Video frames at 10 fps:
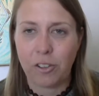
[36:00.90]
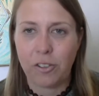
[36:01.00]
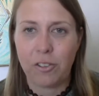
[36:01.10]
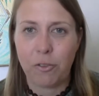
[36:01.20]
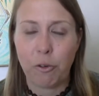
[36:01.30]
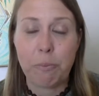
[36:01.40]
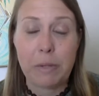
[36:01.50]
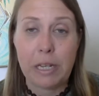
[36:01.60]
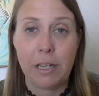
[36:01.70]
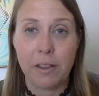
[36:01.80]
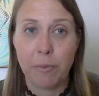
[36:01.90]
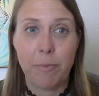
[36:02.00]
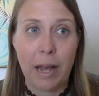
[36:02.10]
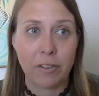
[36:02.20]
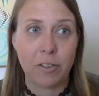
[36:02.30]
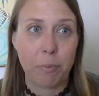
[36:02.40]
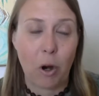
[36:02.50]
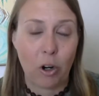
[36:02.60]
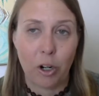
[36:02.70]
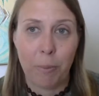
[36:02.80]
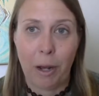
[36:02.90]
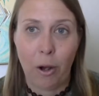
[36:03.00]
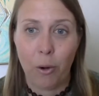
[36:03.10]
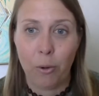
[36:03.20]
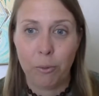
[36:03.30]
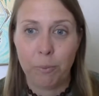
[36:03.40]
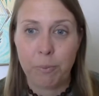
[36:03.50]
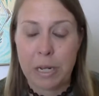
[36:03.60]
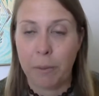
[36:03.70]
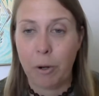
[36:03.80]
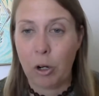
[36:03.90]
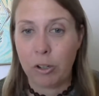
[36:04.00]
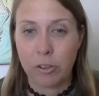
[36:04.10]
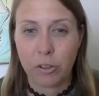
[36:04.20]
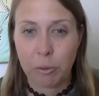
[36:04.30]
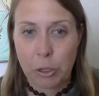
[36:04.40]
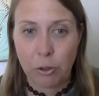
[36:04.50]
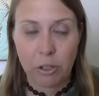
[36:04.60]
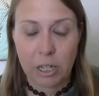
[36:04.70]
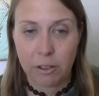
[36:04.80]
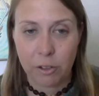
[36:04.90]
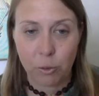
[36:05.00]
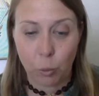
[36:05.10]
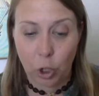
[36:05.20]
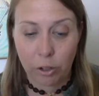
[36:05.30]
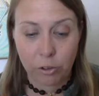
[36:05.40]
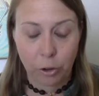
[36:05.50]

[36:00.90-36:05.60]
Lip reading: just for me the best part about being part of this community and this work.